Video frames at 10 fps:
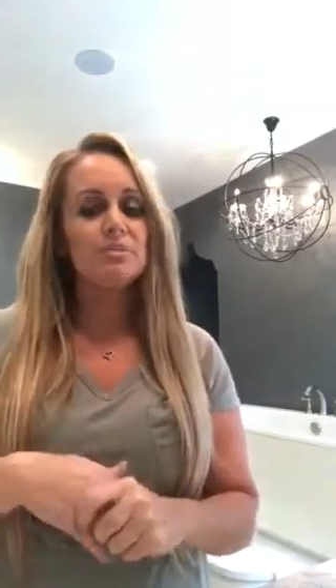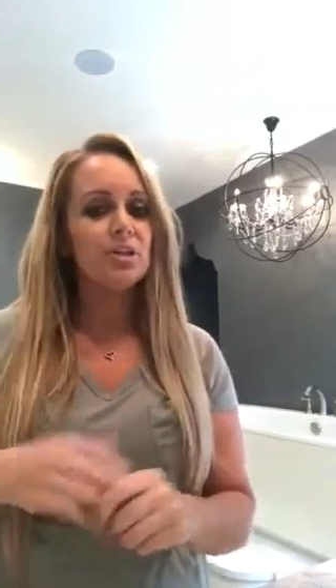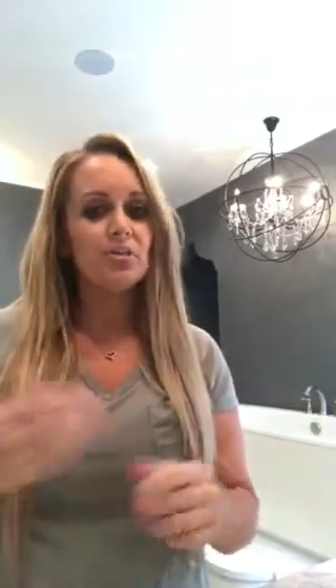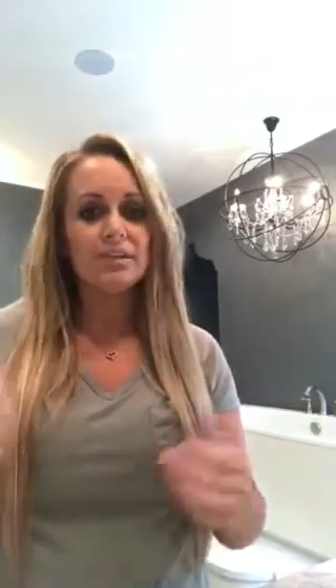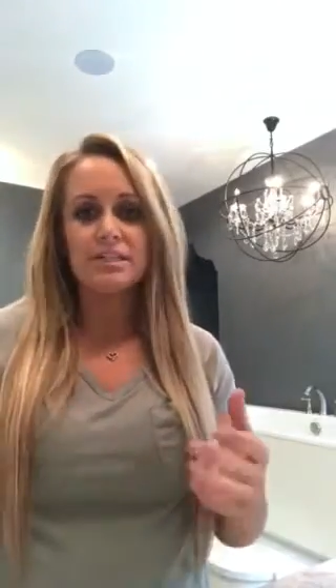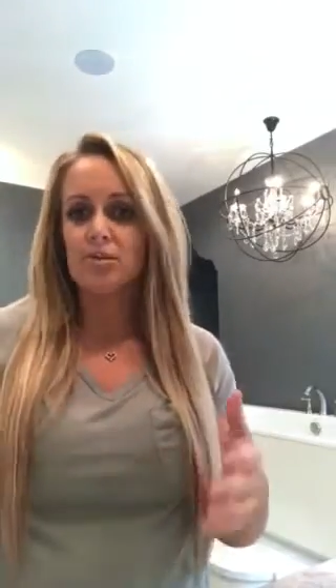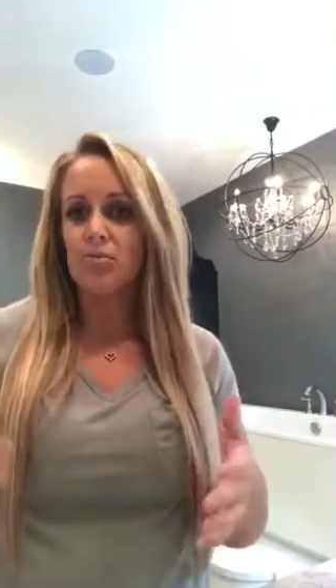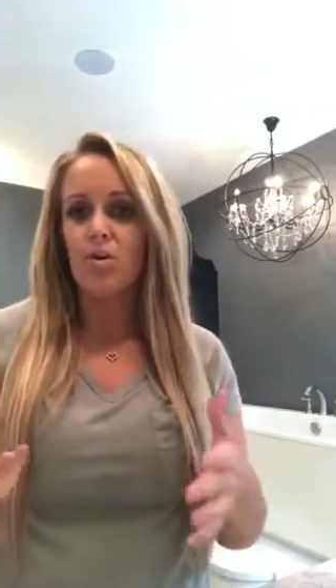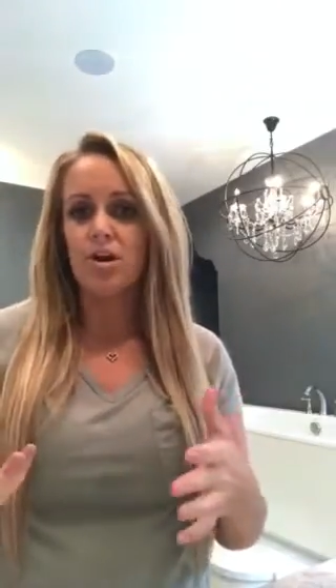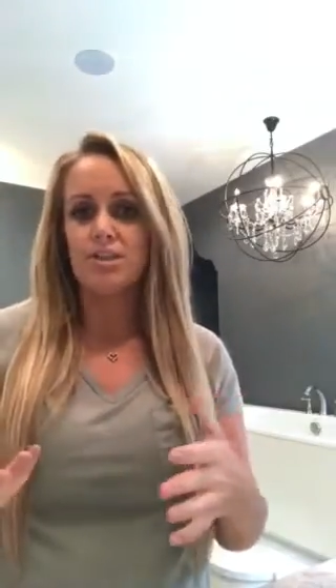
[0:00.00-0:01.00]
but you don't need to
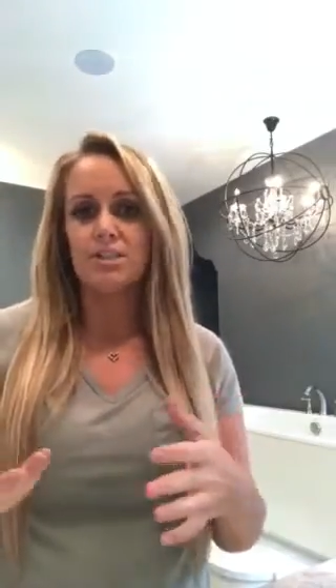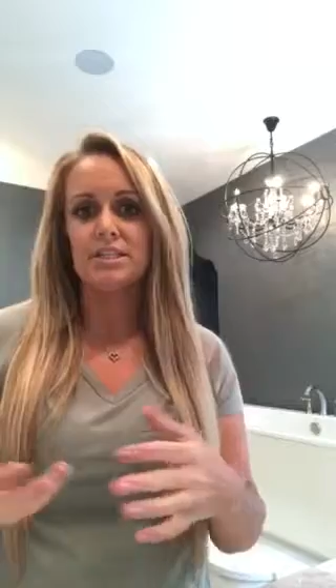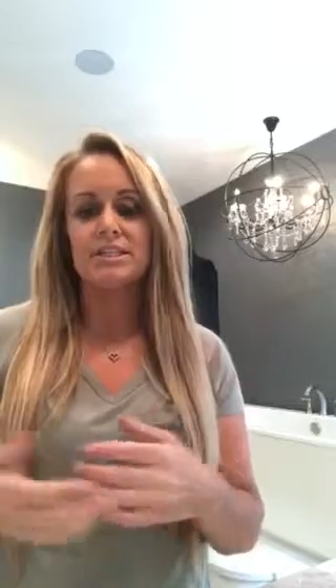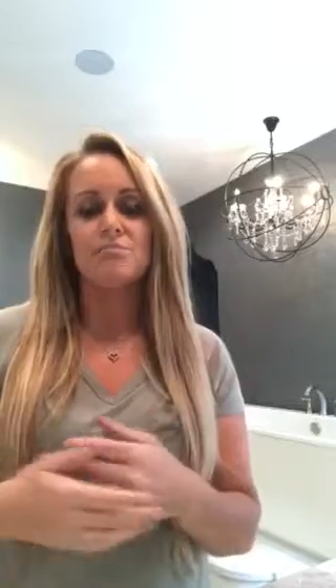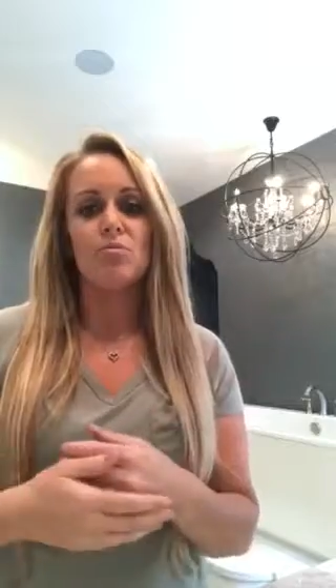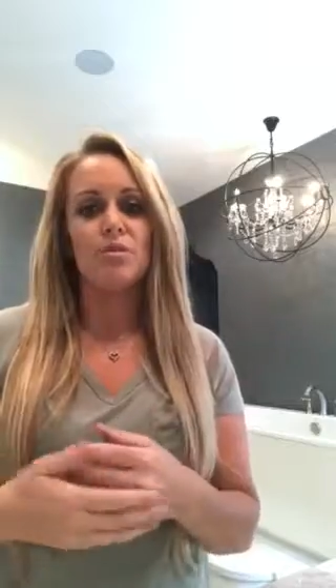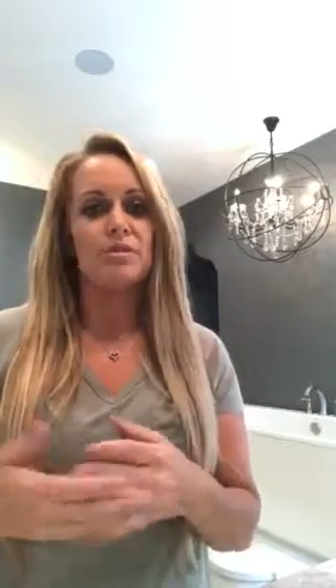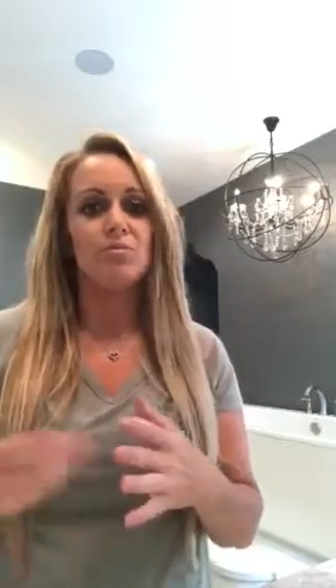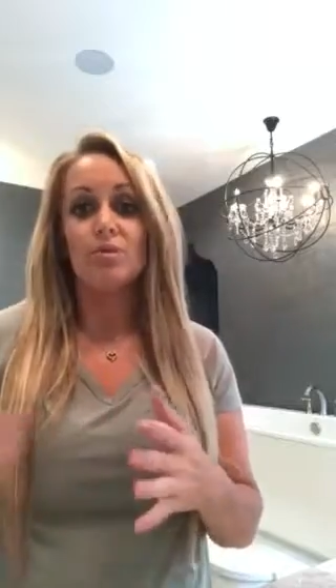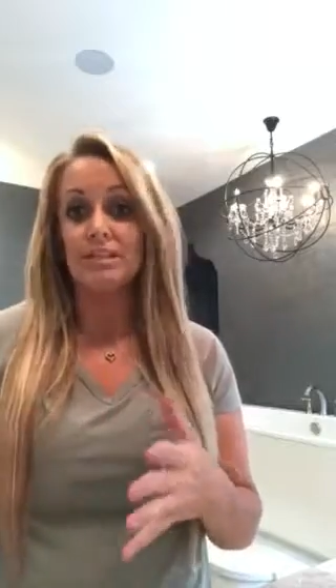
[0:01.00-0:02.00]
wash these more
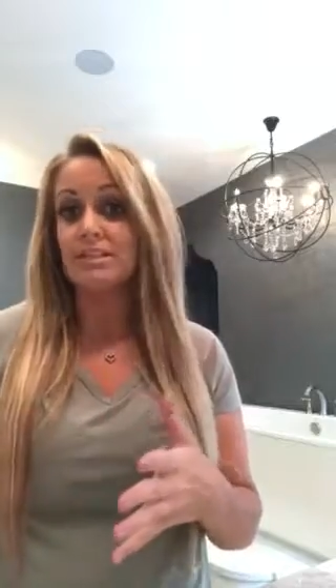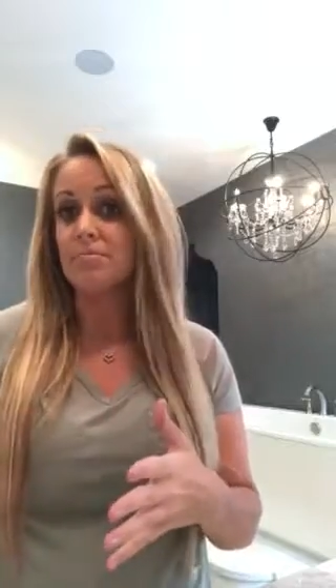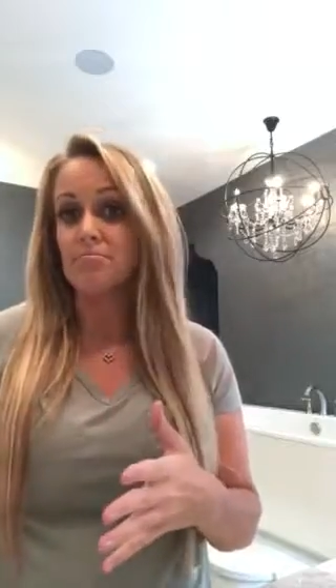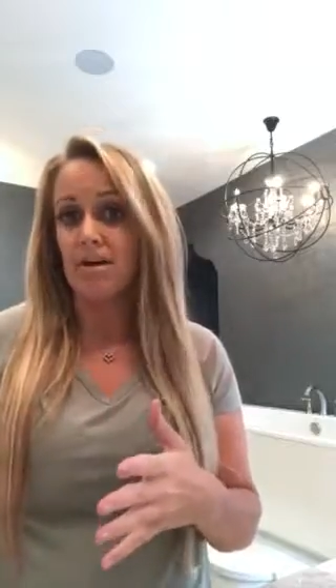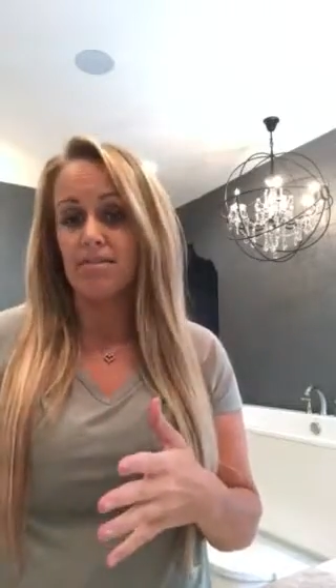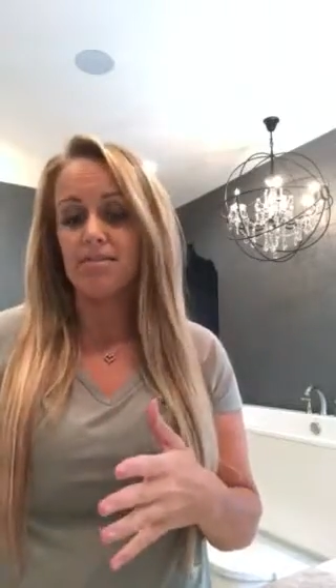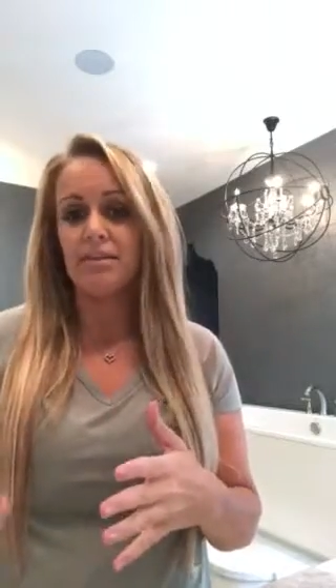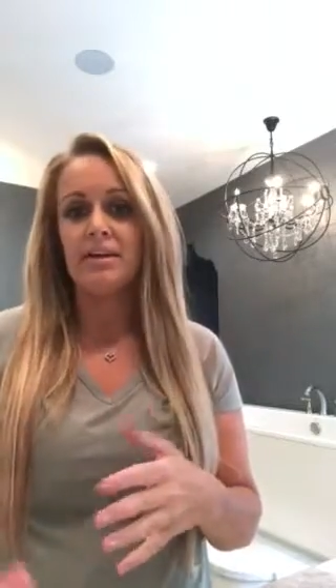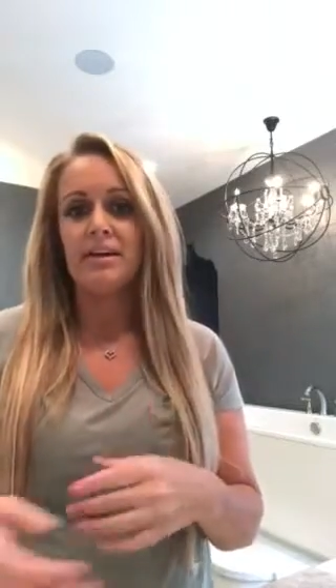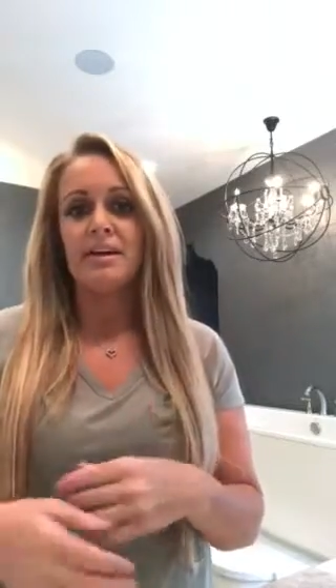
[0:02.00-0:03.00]
than once a month
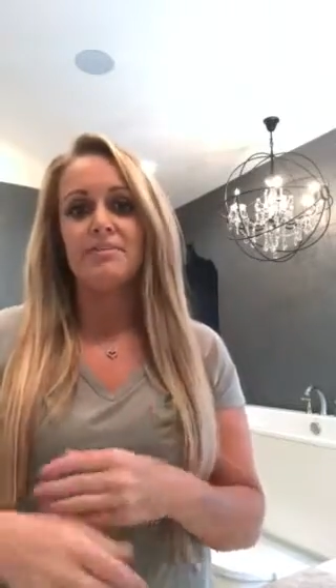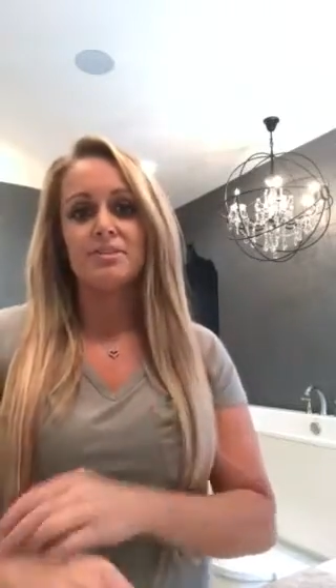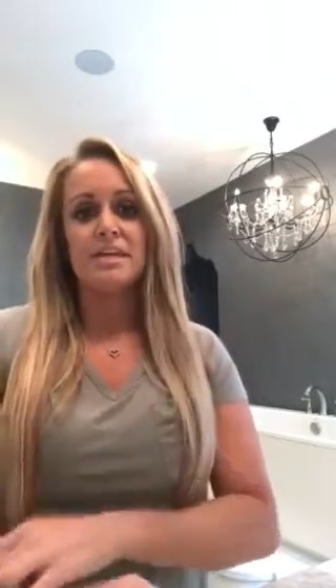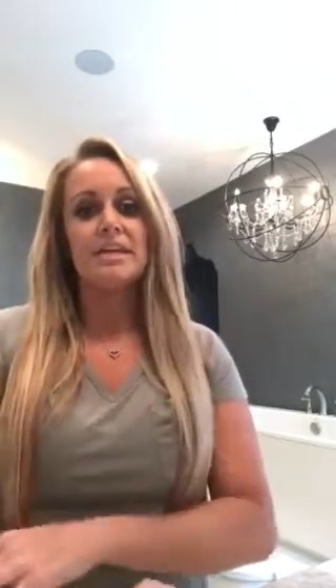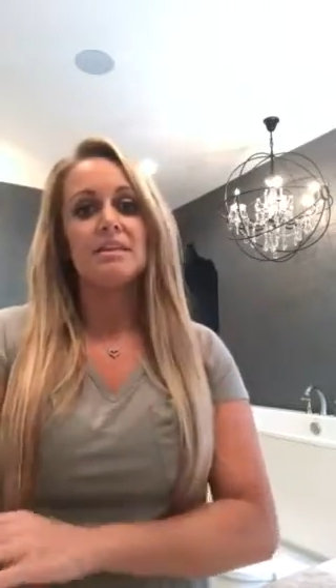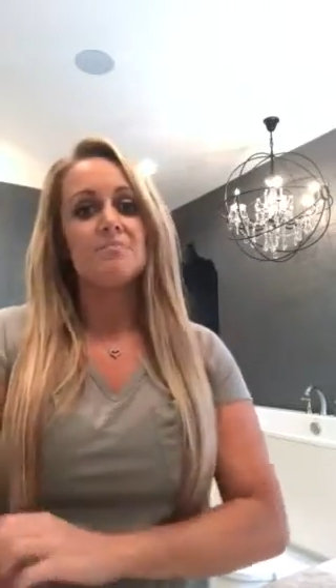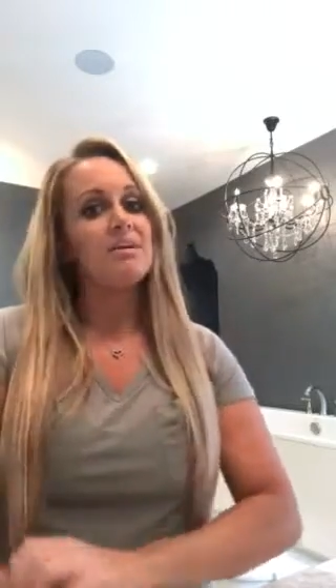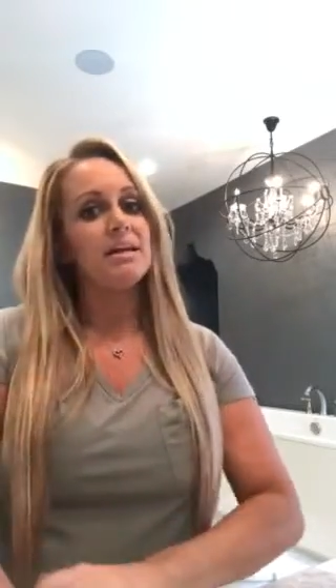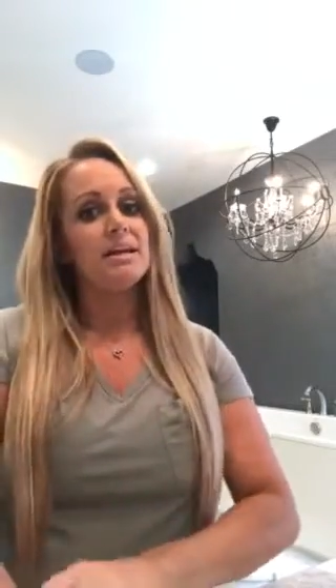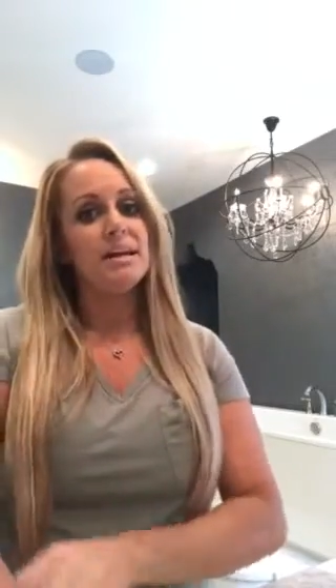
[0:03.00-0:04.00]
if you're taking them
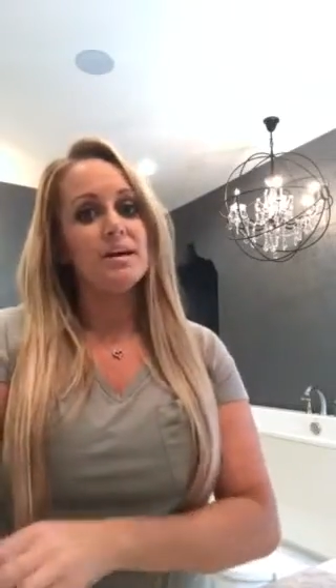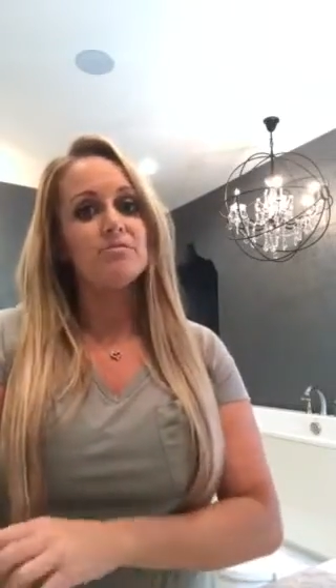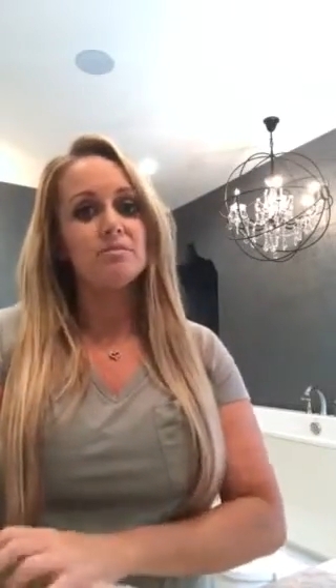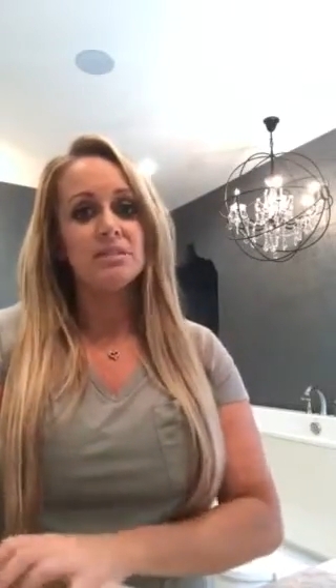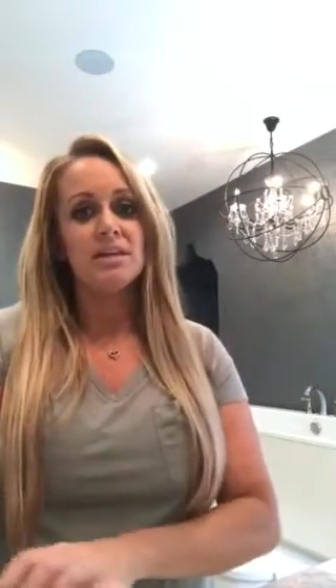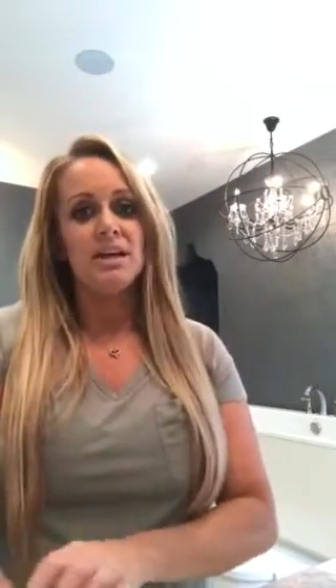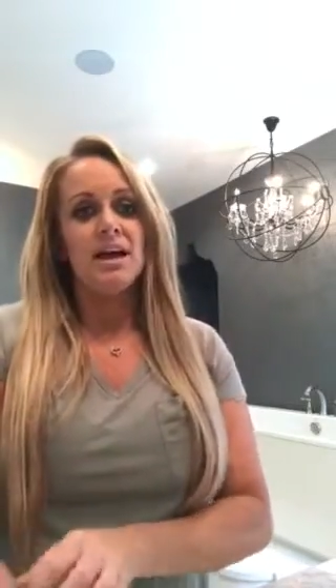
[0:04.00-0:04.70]
in and out.